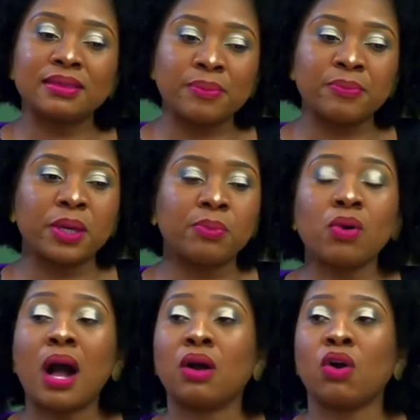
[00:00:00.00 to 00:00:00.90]
people
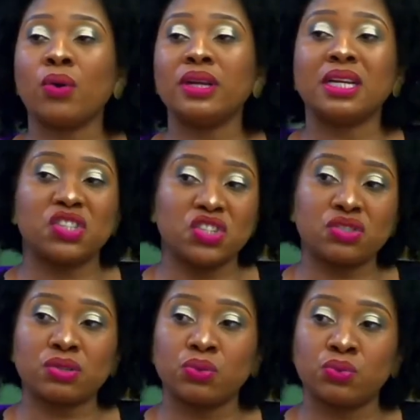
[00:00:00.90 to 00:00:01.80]
are going the
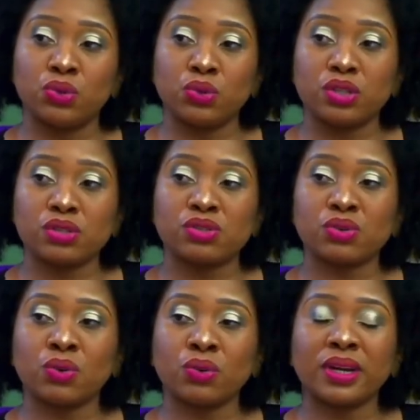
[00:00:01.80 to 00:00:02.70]
digital route.
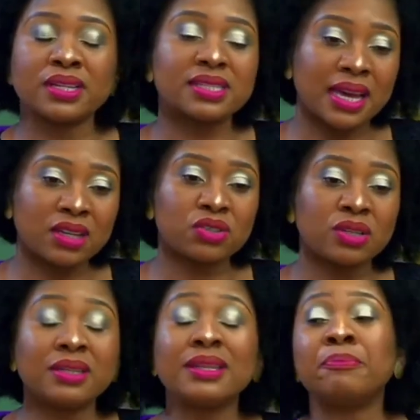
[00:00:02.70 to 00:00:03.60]
So it's
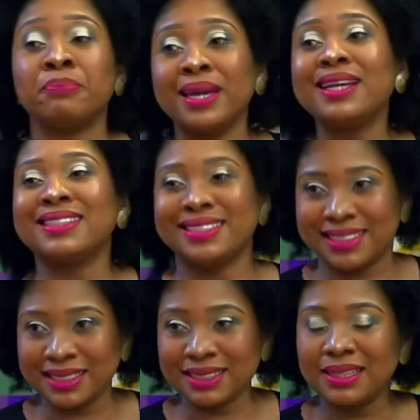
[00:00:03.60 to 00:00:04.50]
actually the big
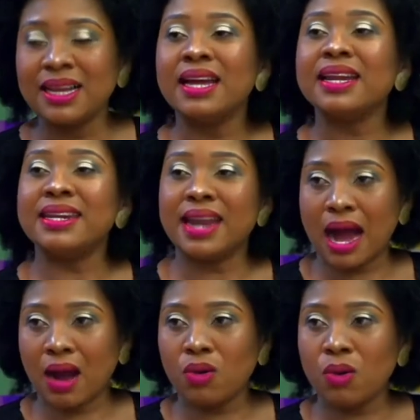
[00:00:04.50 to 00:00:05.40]
deal
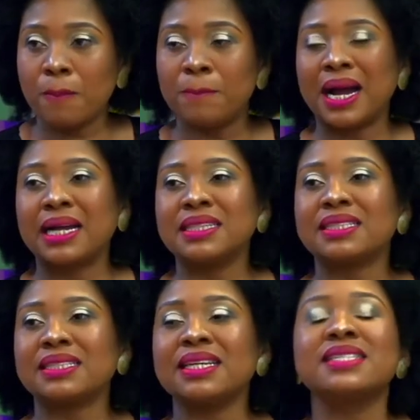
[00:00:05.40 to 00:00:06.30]
now,
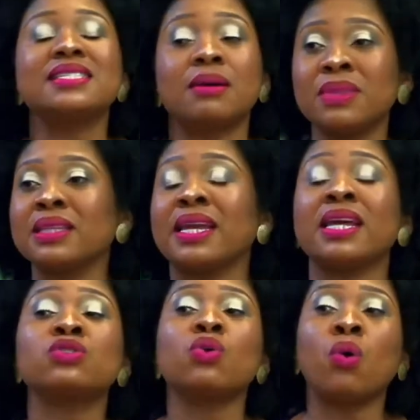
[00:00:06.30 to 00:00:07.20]
but it's something that
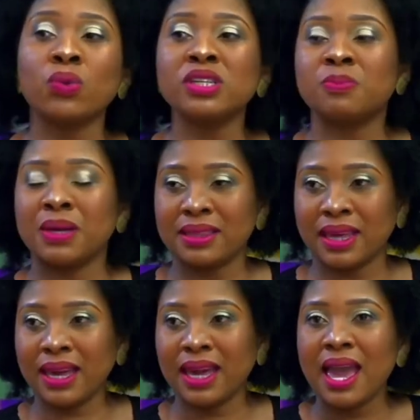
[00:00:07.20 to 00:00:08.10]
has always been
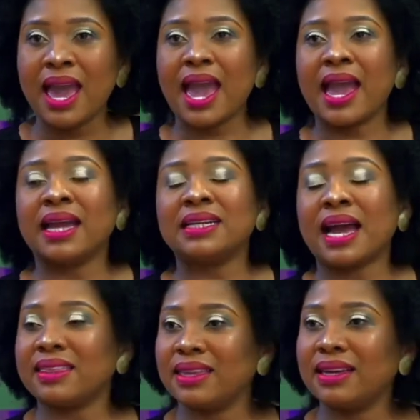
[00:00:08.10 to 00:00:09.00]
there. And
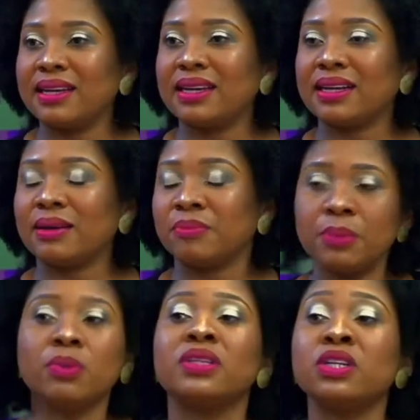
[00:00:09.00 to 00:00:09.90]
I think
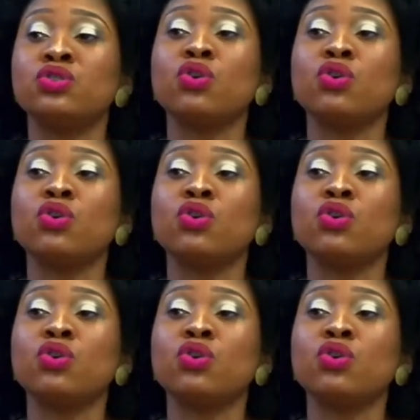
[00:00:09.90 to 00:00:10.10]
people need to